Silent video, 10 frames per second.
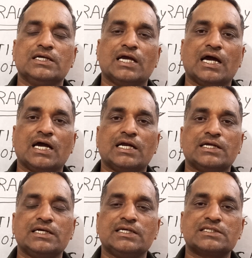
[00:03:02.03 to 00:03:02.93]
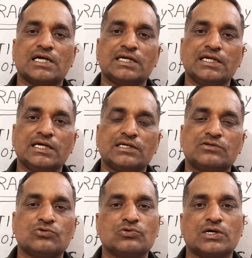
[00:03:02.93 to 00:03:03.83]
he
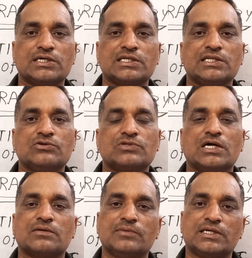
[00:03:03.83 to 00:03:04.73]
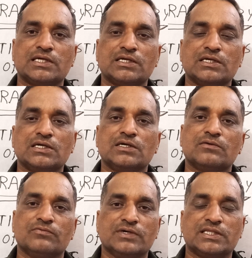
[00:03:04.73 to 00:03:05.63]
decided to continue that meeting
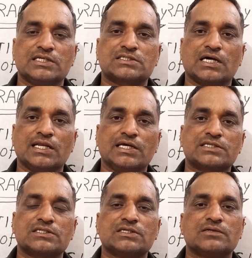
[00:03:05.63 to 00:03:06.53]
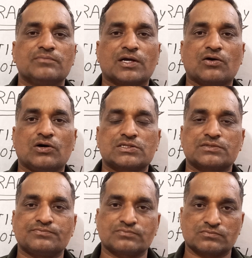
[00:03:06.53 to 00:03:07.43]
with his colleagues
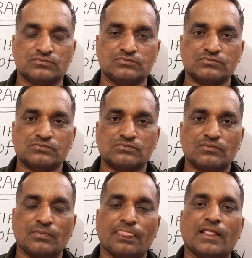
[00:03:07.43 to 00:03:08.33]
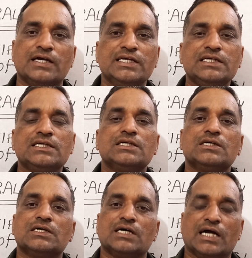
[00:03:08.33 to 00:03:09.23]
because
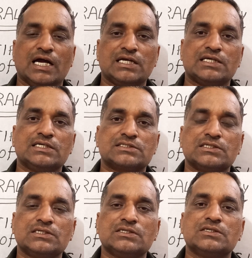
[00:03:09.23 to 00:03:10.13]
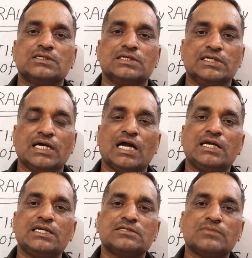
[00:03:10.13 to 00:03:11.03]
he held his
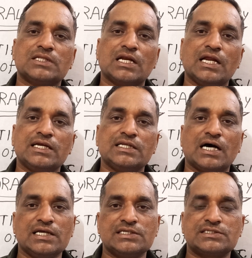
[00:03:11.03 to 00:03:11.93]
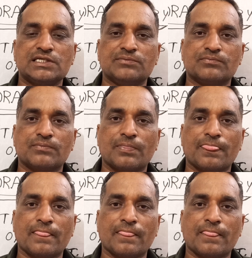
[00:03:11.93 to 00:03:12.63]
motherland in high esteem.